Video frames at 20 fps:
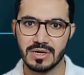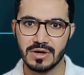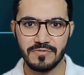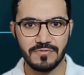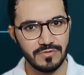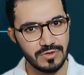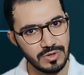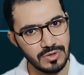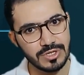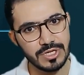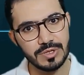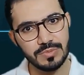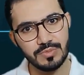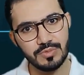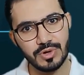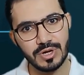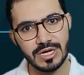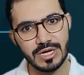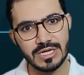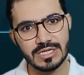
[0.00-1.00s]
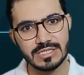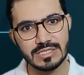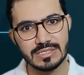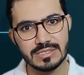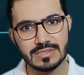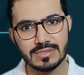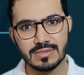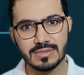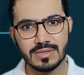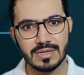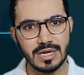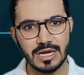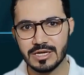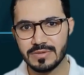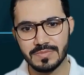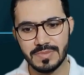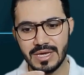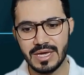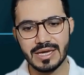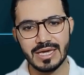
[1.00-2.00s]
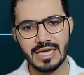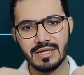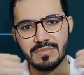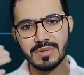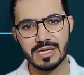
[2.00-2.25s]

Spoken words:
floating points, it may again